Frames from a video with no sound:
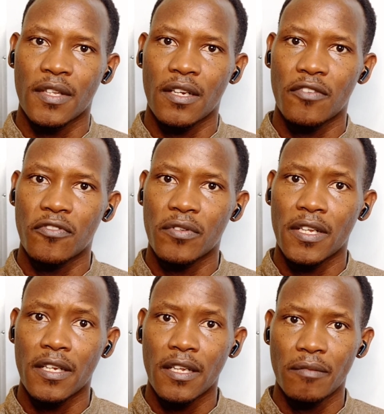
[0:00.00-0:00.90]
Therefore,
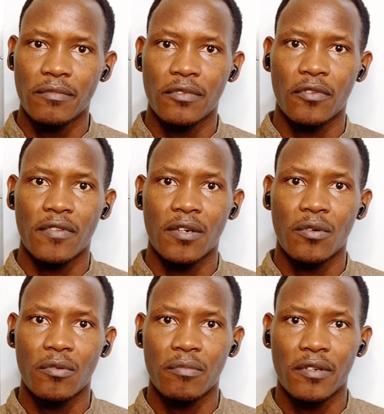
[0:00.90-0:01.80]
the name of the
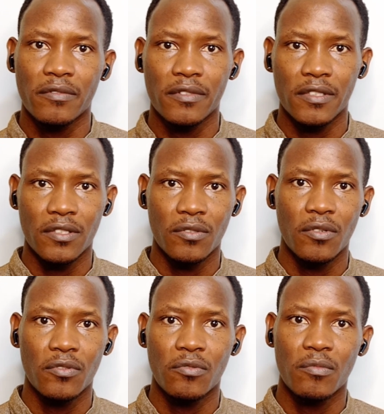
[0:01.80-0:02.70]
compound is
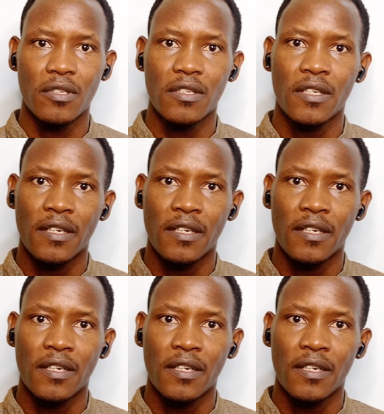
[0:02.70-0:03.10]
going to be